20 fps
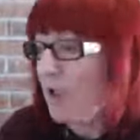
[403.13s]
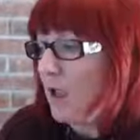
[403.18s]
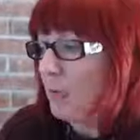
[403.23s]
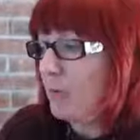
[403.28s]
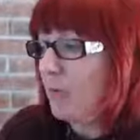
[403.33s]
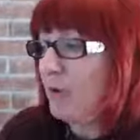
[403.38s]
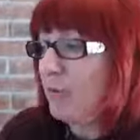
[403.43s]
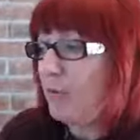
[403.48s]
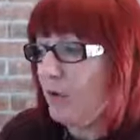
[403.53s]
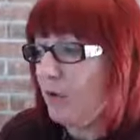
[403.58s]

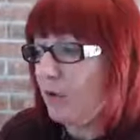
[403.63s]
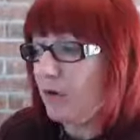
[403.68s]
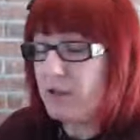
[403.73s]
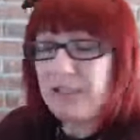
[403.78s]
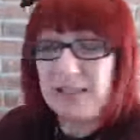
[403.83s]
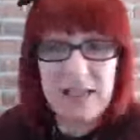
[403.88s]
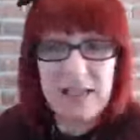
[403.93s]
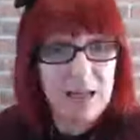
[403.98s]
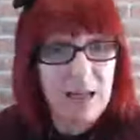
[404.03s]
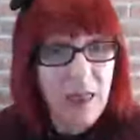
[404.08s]

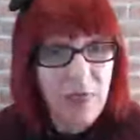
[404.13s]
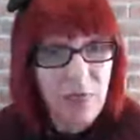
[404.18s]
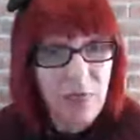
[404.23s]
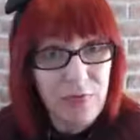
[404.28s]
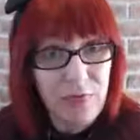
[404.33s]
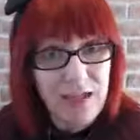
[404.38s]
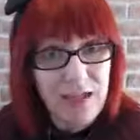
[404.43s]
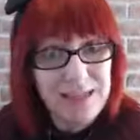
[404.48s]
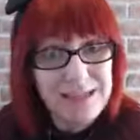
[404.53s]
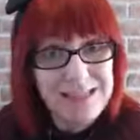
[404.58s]
promoting
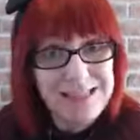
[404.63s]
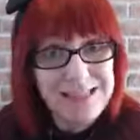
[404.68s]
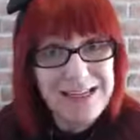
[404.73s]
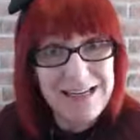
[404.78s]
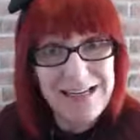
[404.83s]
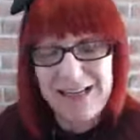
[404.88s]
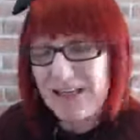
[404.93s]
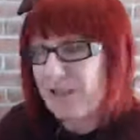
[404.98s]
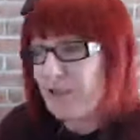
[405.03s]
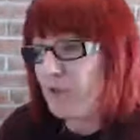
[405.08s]
that
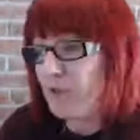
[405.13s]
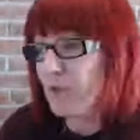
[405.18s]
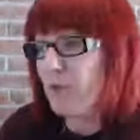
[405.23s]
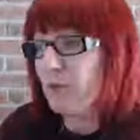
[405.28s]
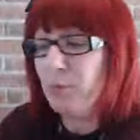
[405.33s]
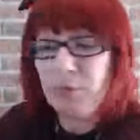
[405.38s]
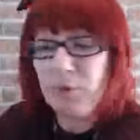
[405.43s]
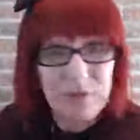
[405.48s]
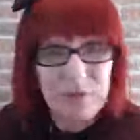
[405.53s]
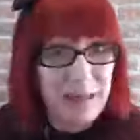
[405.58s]
date. So
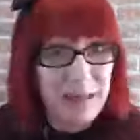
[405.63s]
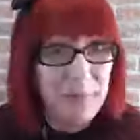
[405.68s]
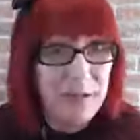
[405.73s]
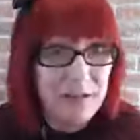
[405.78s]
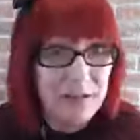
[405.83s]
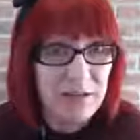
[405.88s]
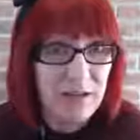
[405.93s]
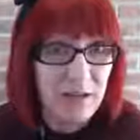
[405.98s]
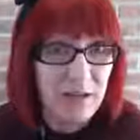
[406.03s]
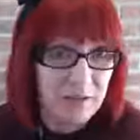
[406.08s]
put them
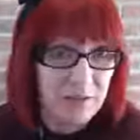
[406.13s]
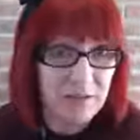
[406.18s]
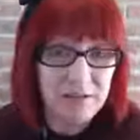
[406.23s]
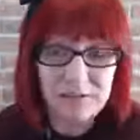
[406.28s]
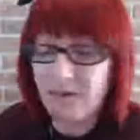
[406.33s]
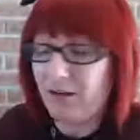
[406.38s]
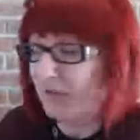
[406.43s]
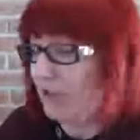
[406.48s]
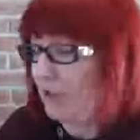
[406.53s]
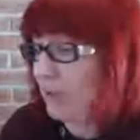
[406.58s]
in
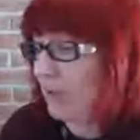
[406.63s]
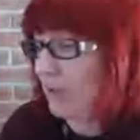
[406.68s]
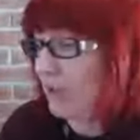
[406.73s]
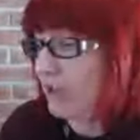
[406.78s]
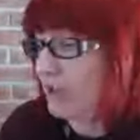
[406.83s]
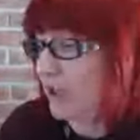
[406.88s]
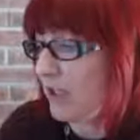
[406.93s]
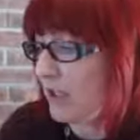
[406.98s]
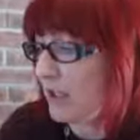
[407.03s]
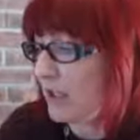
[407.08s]
on your
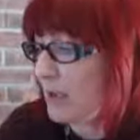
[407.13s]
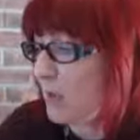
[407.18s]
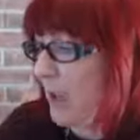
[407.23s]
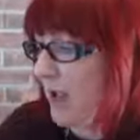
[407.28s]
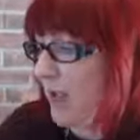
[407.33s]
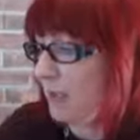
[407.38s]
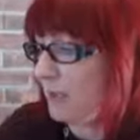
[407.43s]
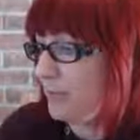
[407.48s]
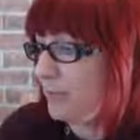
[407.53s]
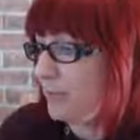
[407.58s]
worksheet as
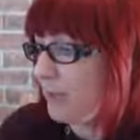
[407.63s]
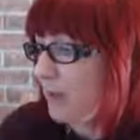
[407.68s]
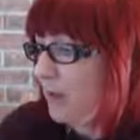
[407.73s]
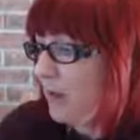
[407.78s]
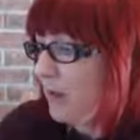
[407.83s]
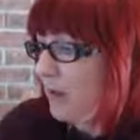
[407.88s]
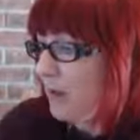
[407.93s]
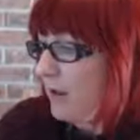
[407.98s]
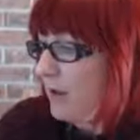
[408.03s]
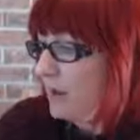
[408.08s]
well.
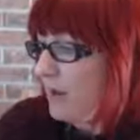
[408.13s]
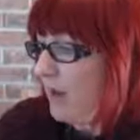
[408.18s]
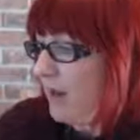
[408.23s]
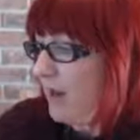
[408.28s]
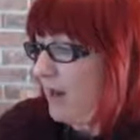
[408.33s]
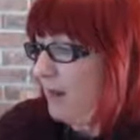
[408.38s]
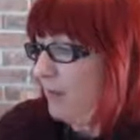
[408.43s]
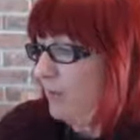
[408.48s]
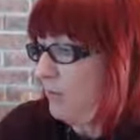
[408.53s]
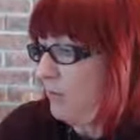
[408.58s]

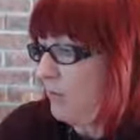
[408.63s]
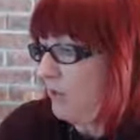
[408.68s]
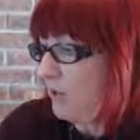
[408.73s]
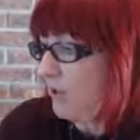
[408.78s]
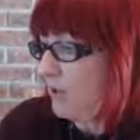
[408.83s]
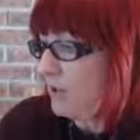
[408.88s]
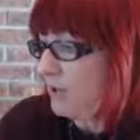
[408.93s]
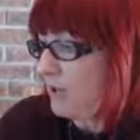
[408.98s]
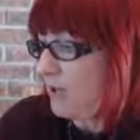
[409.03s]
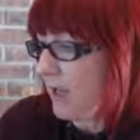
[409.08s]
Then we've
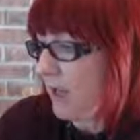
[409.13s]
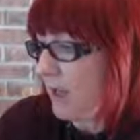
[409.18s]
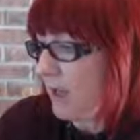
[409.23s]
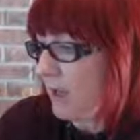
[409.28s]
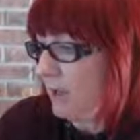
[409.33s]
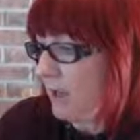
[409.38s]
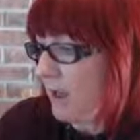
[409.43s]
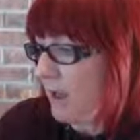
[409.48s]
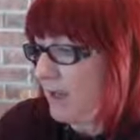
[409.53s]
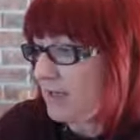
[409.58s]
got
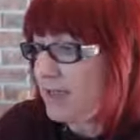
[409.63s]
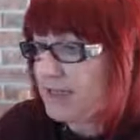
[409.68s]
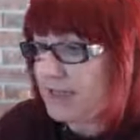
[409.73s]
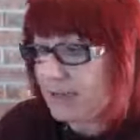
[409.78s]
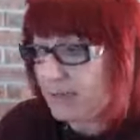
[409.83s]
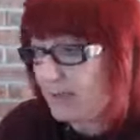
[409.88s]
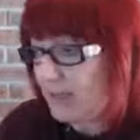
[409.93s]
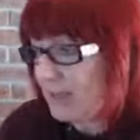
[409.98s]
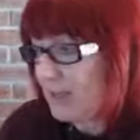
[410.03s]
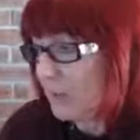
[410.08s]
any
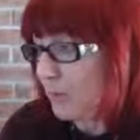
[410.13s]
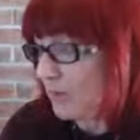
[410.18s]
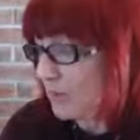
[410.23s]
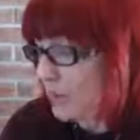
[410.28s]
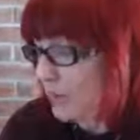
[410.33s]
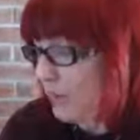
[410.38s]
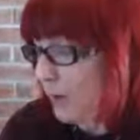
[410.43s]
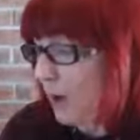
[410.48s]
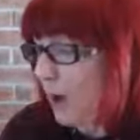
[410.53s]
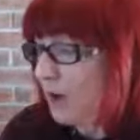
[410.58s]
team leader
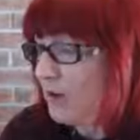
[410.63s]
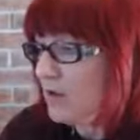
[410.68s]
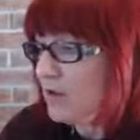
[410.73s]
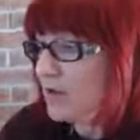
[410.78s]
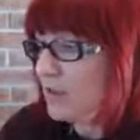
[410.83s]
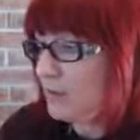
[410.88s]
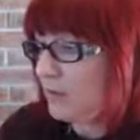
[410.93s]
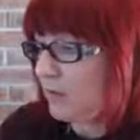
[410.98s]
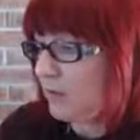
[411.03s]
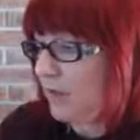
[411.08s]
one-to-ones,
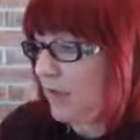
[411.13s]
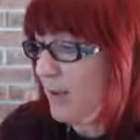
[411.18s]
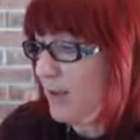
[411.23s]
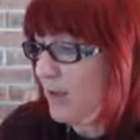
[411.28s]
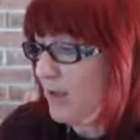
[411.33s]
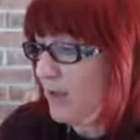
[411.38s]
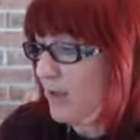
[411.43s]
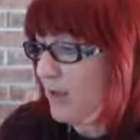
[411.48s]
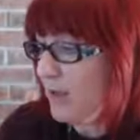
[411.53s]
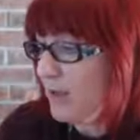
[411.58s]
book them
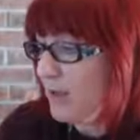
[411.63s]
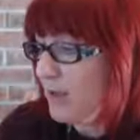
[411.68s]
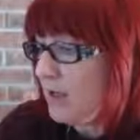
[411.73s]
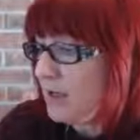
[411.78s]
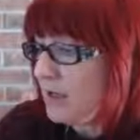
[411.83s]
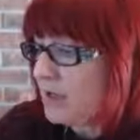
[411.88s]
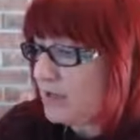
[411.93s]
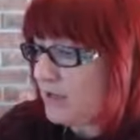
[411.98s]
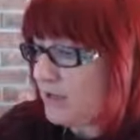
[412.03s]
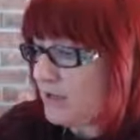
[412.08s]
in.
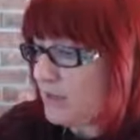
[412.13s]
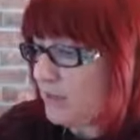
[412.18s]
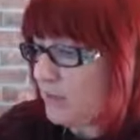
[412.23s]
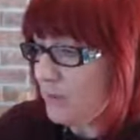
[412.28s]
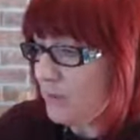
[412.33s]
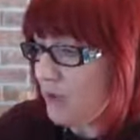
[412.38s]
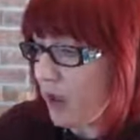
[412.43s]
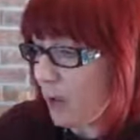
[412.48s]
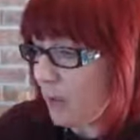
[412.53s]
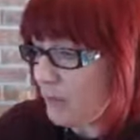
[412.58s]
Set up
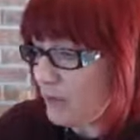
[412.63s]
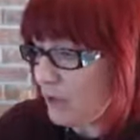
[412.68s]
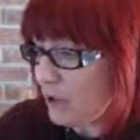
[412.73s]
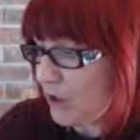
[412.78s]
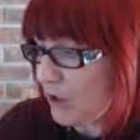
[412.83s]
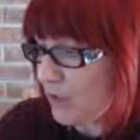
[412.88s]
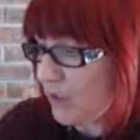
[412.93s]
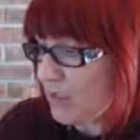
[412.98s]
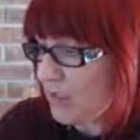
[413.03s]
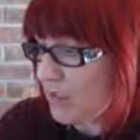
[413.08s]
your
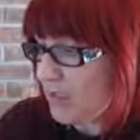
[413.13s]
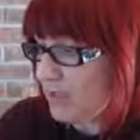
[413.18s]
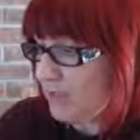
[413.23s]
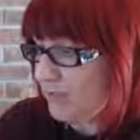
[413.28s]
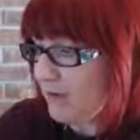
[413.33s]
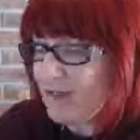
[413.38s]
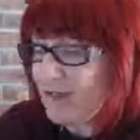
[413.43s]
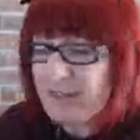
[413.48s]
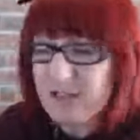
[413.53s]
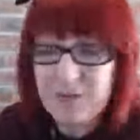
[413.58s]
opportunity
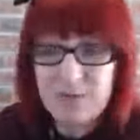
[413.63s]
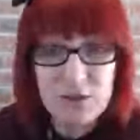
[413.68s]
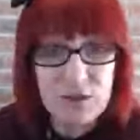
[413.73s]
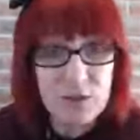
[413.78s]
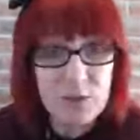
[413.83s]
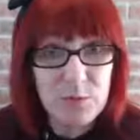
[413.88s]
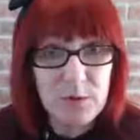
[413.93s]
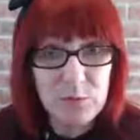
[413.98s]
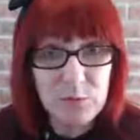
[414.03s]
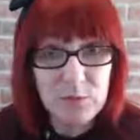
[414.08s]
event if you're
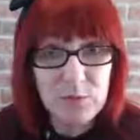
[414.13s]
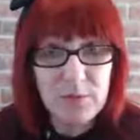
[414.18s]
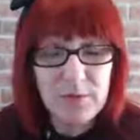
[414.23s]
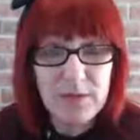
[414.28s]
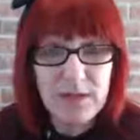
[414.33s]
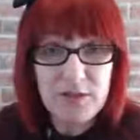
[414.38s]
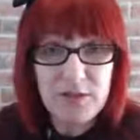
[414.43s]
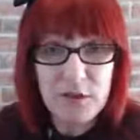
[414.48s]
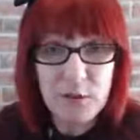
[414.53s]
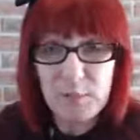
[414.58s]
doing a
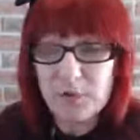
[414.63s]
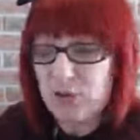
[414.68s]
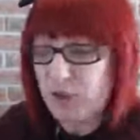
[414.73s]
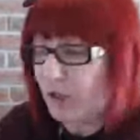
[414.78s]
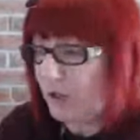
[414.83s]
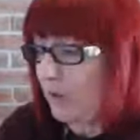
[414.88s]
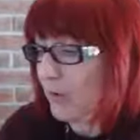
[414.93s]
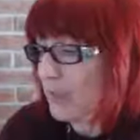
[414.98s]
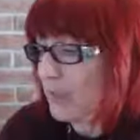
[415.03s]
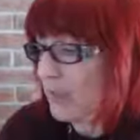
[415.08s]
month-end
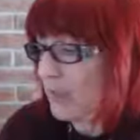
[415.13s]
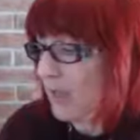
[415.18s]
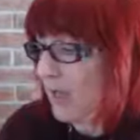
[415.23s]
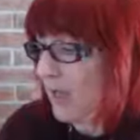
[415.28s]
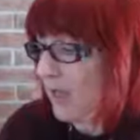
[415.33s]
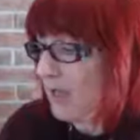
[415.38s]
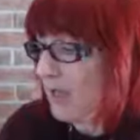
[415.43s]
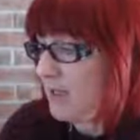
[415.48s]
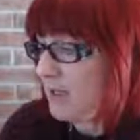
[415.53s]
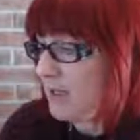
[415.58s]
opportunity
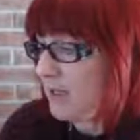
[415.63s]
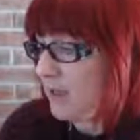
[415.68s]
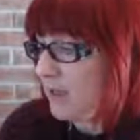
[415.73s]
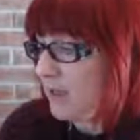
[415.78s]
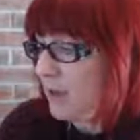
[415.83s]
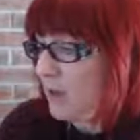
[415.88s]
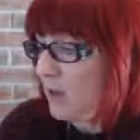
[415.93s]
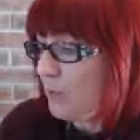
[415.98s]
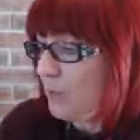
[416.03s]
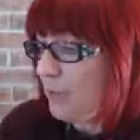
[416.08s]
night.
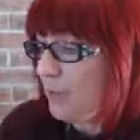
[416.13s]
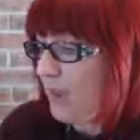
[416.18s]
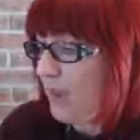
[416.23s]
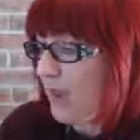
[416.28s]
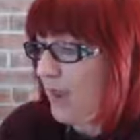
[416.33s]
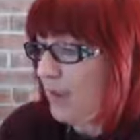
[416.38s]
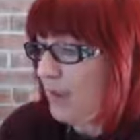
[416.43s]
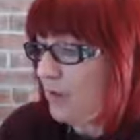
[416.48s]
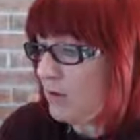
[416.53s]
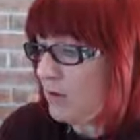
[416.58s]

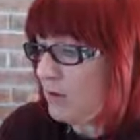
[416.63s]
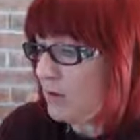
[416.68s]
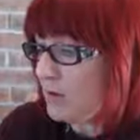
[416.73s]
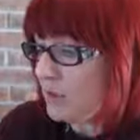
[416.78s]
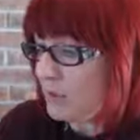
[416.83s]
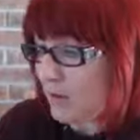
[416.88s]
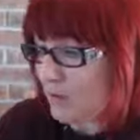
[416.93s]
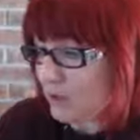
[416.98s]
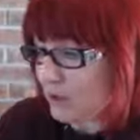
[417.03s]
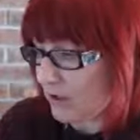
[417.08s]
Prepare your own
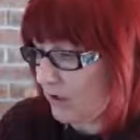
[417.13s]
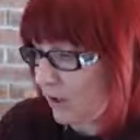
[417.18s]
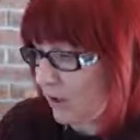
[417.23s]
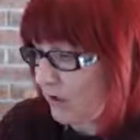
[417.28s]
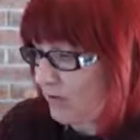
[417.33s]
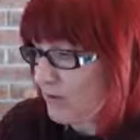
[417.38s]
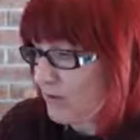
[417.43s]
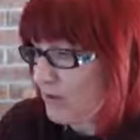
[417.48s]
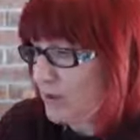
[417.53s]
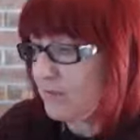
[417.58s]
special
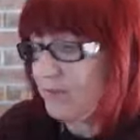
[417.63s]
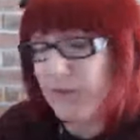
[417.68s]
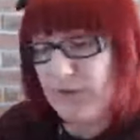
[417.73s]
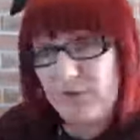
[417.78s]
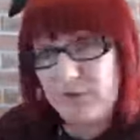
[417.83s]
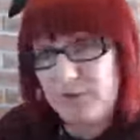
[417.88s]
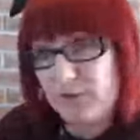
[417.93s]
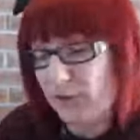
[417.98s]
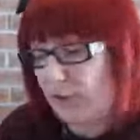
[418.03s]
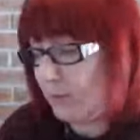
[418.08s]
offers for the
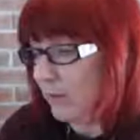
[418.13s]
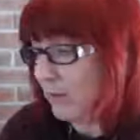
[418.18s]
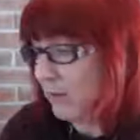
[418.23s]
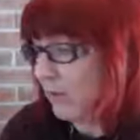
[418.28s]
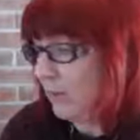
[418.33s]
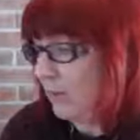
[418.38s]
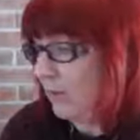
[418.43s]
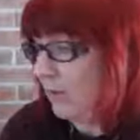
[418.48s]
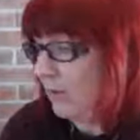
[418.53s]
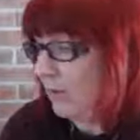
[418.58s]
following
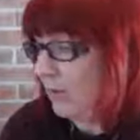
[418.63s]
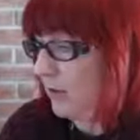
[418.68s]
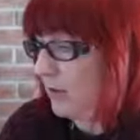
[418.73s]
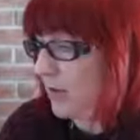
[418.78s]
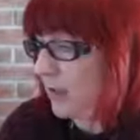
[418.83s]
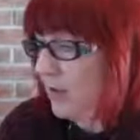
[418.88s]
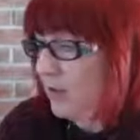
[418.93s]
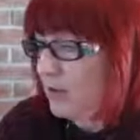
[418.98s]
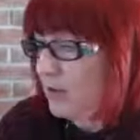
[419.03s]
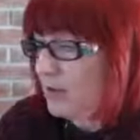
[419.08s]
month.
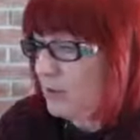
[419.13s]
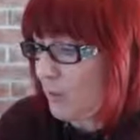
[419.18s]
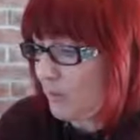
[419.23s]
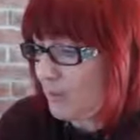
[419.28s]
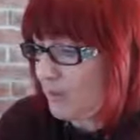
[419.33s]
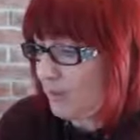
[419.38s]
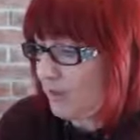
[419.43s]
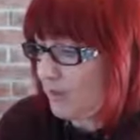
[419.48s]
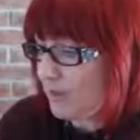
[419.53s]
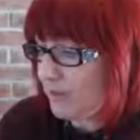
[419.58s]

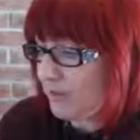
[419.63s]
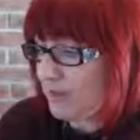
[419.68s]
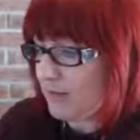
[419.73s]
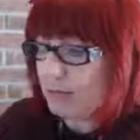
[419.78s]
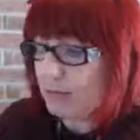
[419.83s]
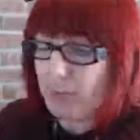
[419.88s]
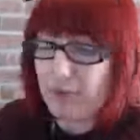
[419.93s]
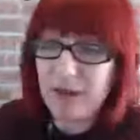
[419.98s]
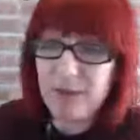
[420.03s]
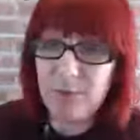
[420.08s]
25th,
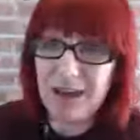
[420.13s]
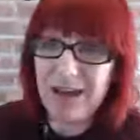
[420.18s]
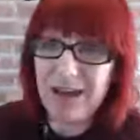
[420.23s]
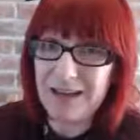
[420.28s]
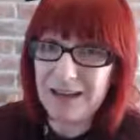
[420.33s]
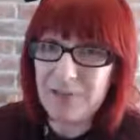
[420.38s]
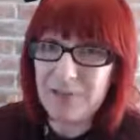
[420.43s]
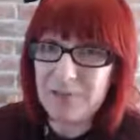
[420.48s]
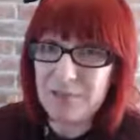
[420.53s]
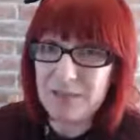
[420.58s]
by the way, I
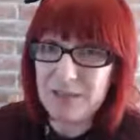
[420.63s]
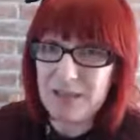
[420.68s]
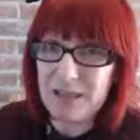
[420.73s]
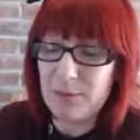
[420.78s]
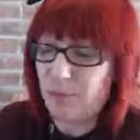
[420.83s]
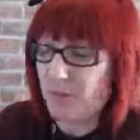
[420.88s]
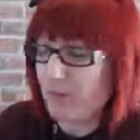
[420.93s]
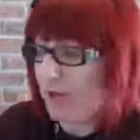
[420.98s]
am skipping